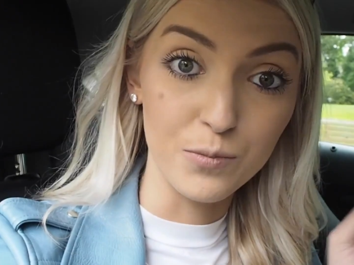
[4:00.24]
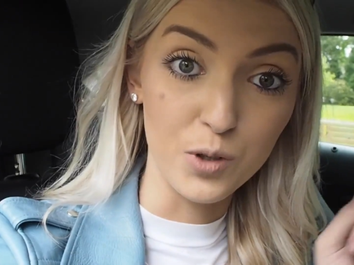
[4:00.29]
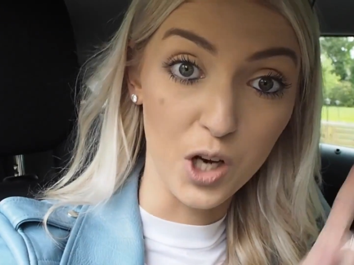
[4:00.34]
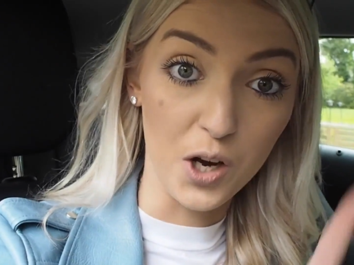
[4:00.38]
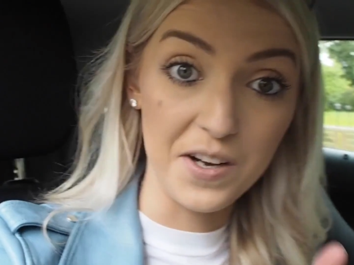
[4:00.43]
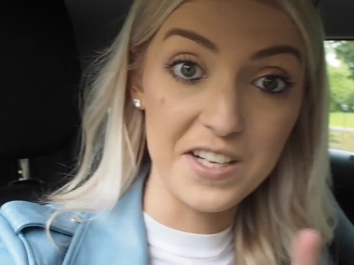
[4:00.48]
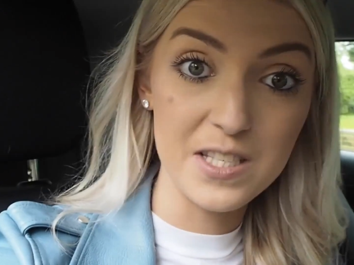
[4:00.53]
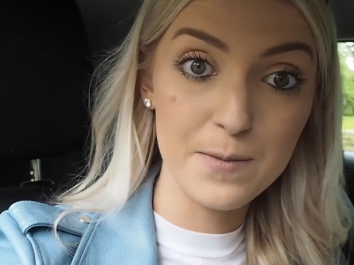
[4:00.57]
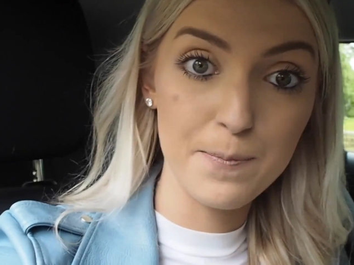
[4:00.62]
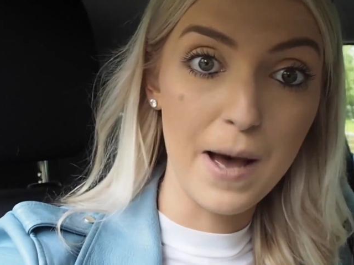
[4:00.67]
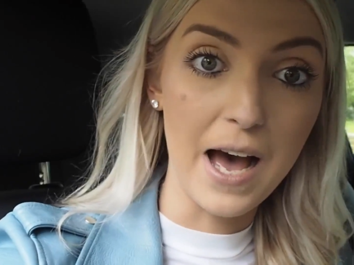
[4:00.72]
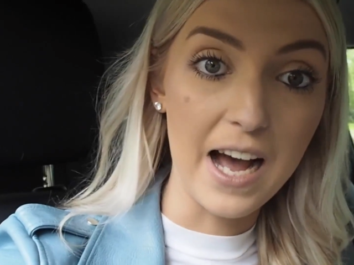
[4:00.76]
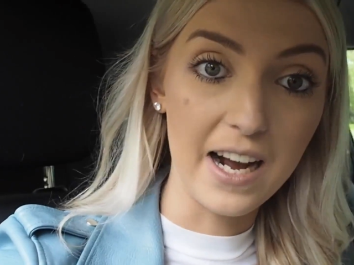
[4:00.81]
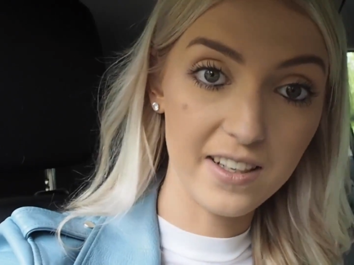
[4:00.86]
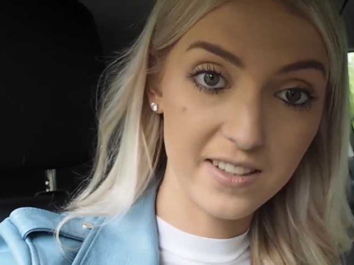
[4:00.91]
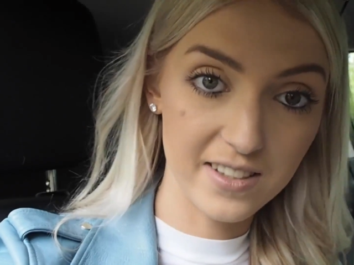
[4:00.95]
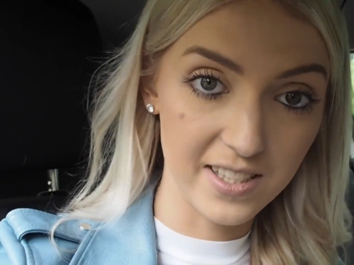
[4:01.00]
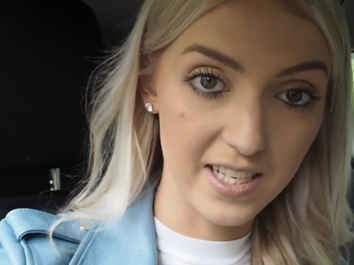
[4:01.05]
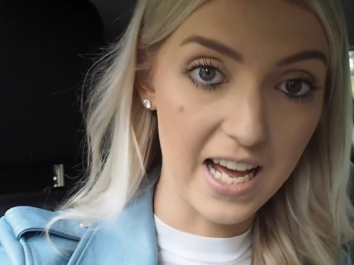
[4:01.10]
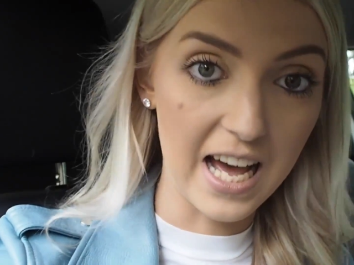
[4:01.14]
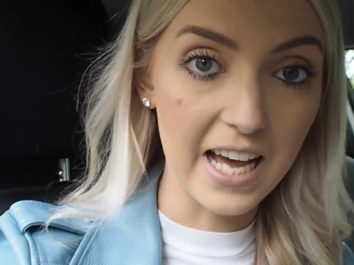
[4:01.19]
We're going to pack
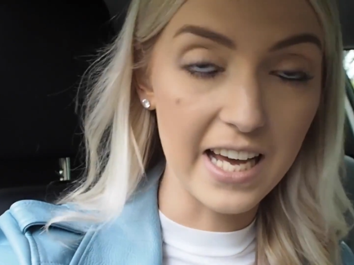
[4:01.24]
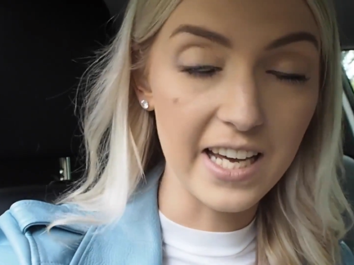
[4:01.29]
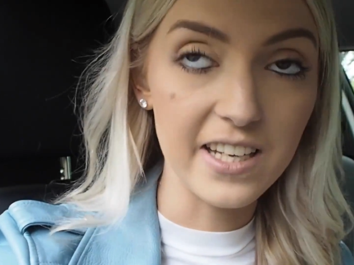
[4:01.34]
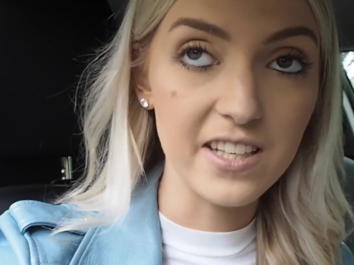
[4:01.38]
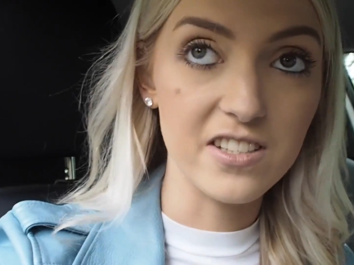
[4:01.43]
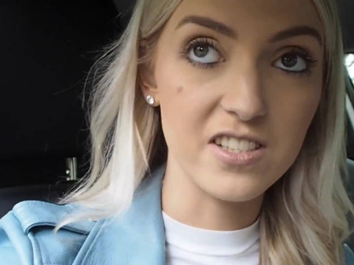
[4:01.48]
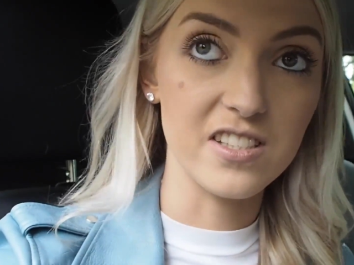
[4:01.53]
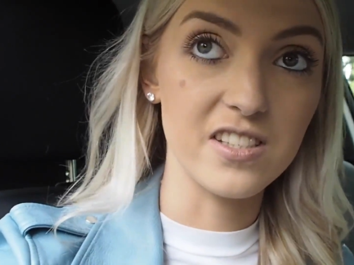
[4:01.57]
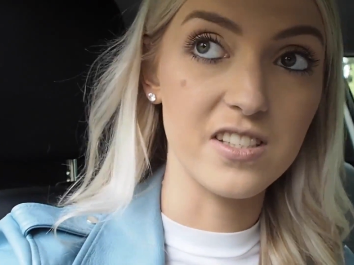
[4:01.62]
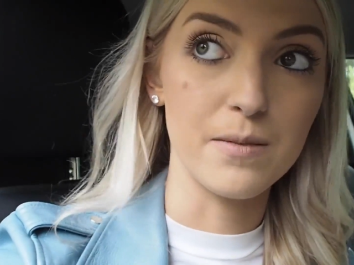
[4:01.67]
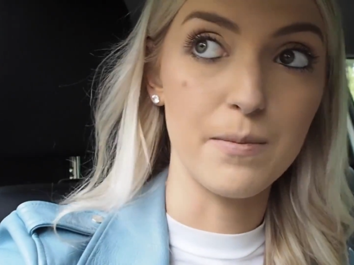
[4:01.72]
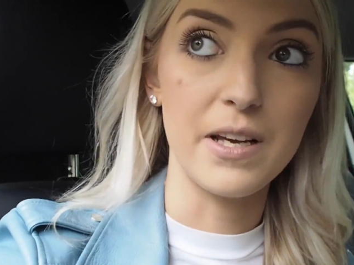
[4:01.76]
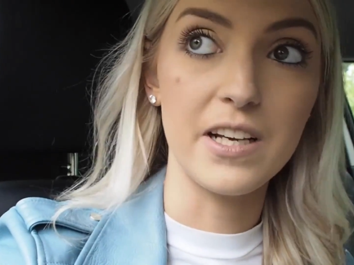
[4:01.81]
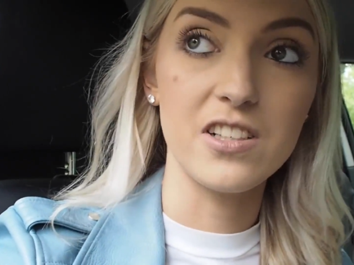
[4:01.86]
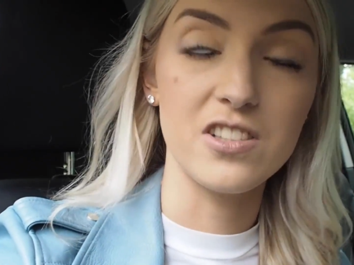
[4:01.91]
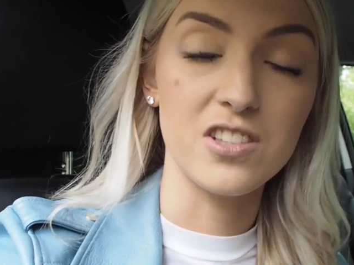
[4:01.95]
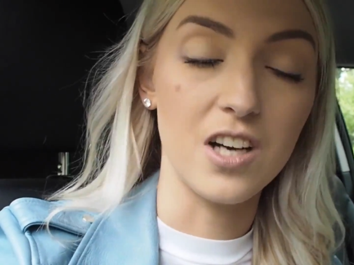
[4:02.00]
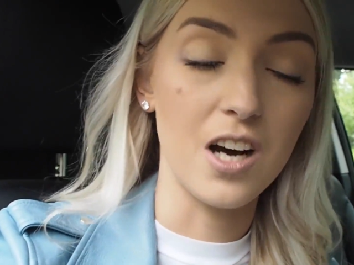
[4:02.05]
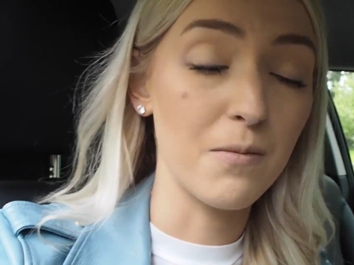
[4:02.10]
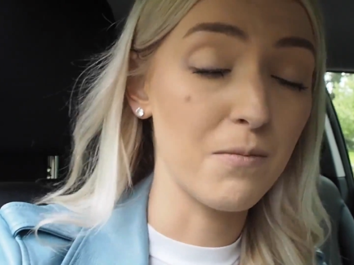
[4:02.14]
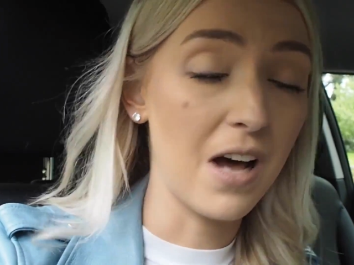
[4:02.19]
tonight just to make
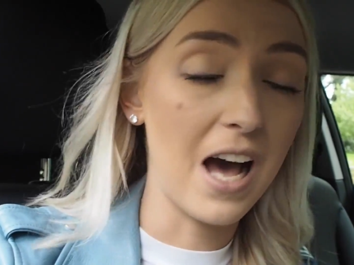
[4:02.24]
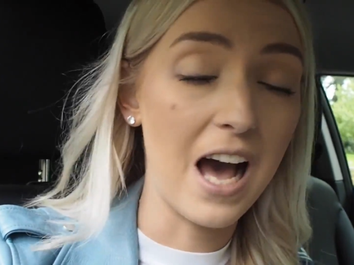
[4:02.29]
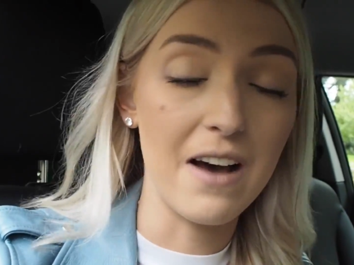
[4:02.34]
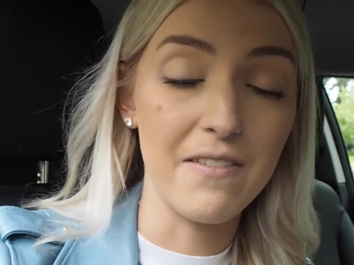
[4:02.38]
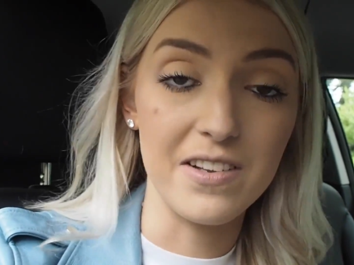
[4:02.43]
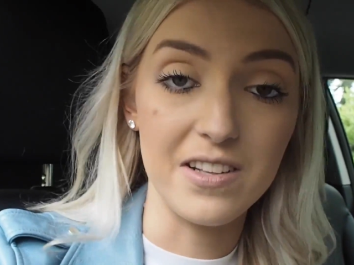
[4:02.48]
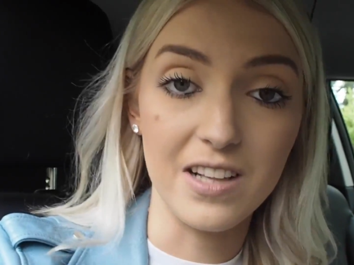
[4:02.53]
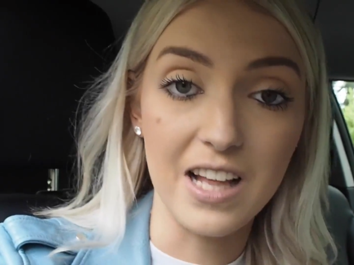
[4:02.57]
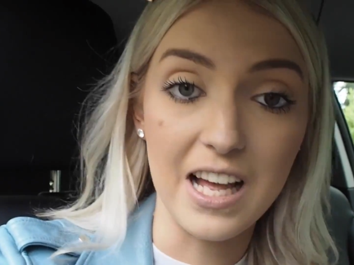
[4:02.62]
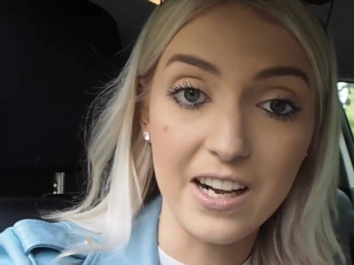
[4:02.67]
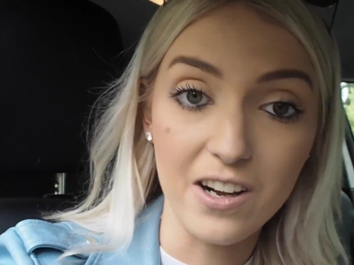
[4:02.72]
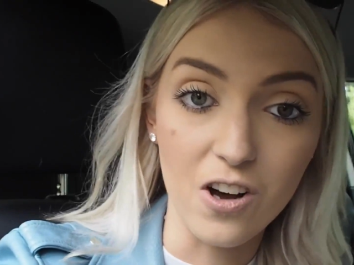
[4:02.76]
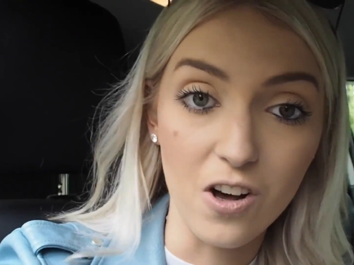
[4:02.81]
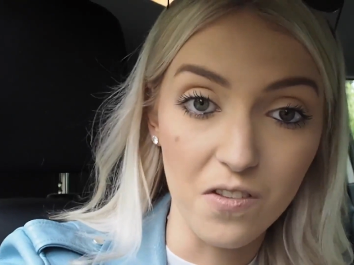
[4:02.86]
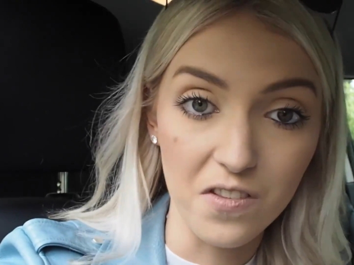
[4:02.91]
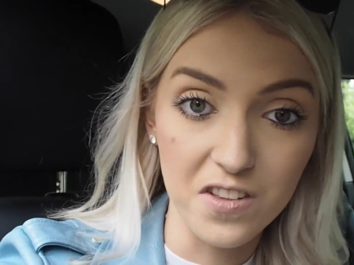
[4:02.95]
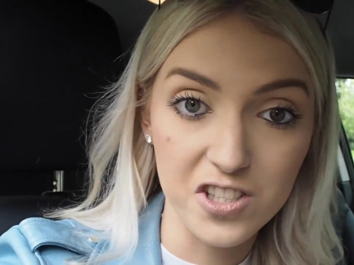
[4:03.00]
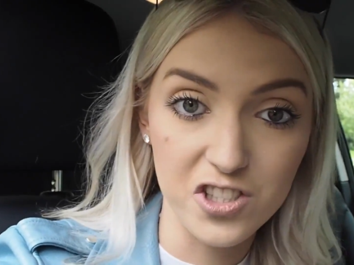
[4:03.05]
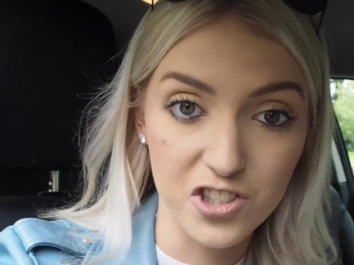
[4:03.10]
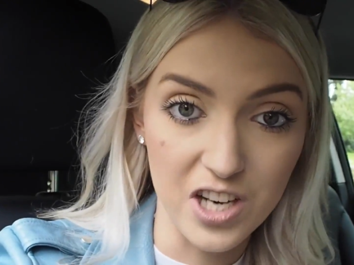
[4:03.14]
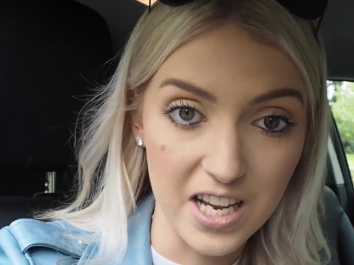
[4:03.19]
sure I'm not having like all
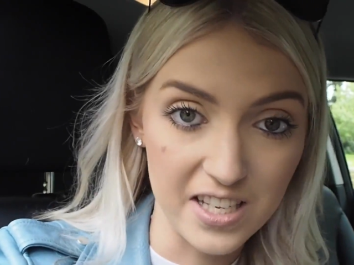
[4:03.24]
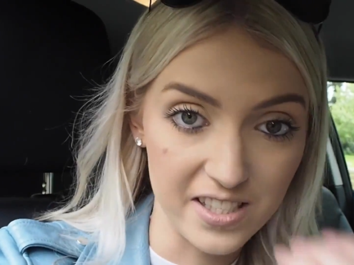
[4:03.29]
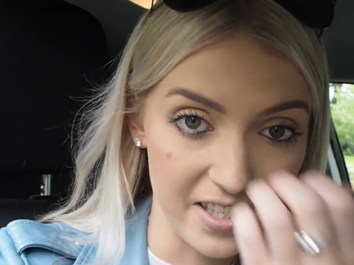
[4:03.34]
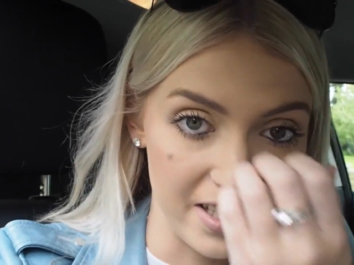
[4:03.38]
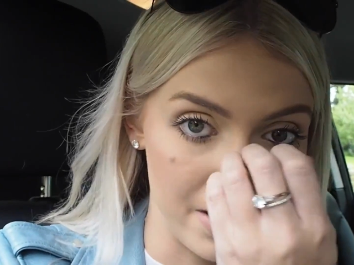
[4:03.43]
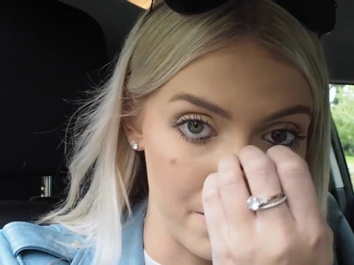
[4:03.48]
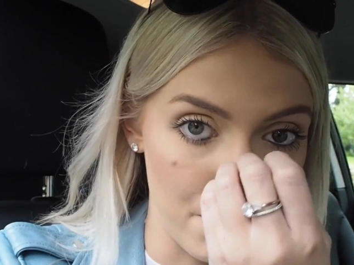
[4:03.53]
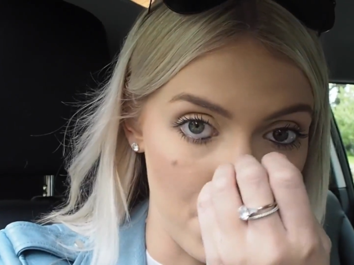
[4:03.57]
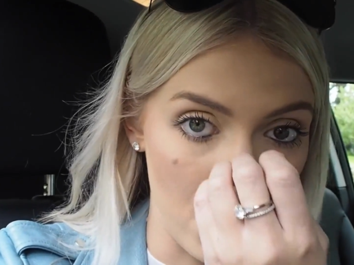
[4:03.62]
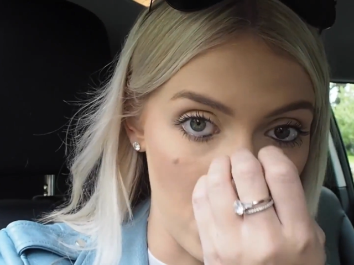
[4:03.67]
the stress in the